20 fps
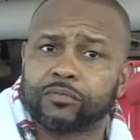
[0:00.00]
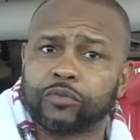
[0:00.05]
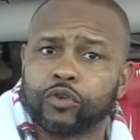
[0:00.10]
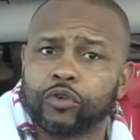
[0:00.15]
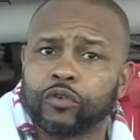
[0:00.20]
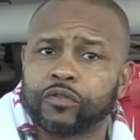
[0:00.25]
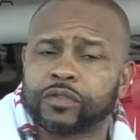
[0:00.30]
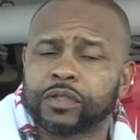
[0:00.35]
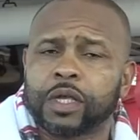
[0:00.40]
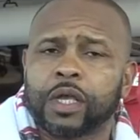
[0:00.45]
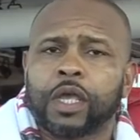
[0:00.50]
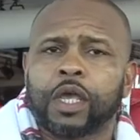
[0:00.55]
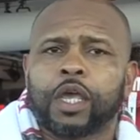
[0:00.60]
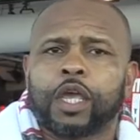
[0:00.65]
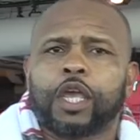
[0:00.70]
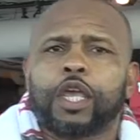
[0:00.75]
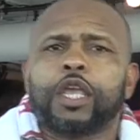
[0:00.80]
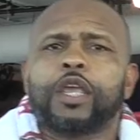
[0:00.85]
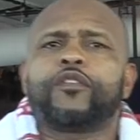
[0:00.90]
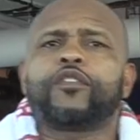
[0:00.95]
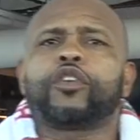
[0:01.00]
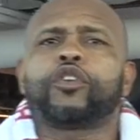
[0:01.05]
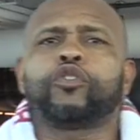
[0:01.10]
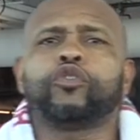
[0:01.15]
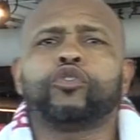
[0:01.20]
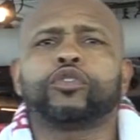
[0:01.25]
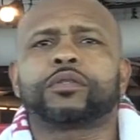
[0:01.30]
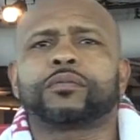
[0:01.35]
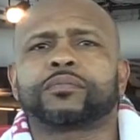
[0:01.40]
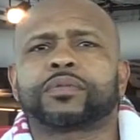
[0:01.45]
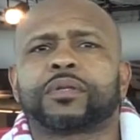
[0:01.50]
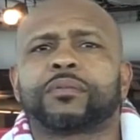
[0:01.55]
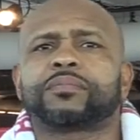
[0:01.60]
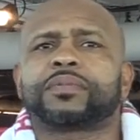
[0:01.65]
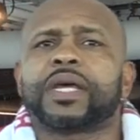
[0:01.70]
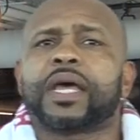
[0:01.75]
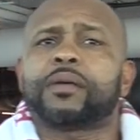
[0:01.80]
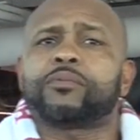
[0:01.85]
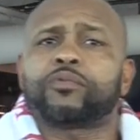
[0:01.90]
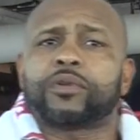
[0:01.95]
moves, he even used them
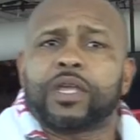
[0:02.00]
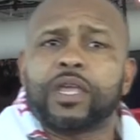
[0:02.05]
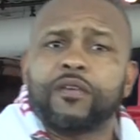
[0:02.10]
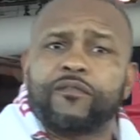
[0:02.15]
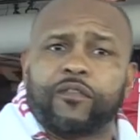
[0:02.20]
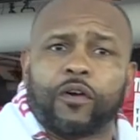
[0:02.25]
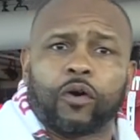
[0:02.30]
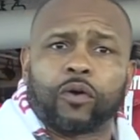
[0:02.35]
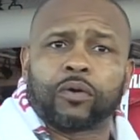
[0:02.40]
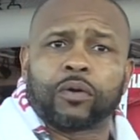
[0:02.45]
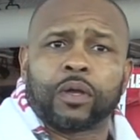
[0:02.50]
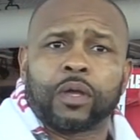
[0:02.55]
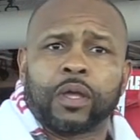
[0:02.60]
sometimes when he fought.